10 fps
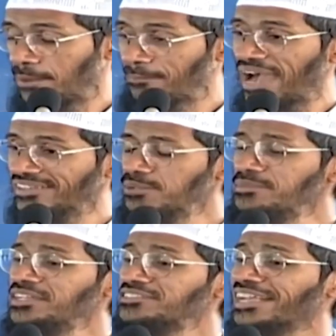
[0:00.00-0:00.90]
By other
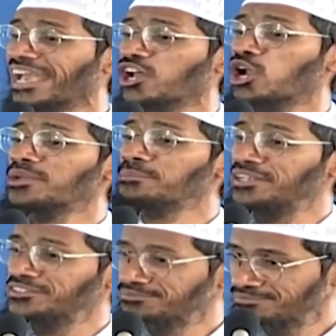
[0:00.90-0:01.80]
means, like economic
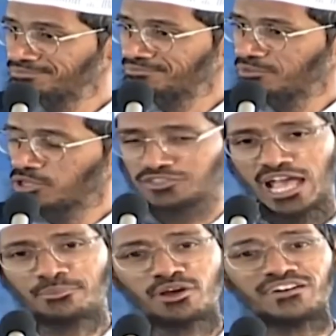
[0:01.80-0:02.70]
means, say,
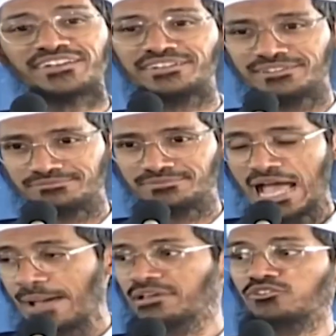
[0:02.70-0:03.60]
I'm your father,
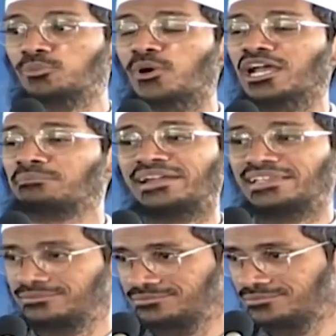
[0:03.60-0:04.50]
I'm giving you pocket money.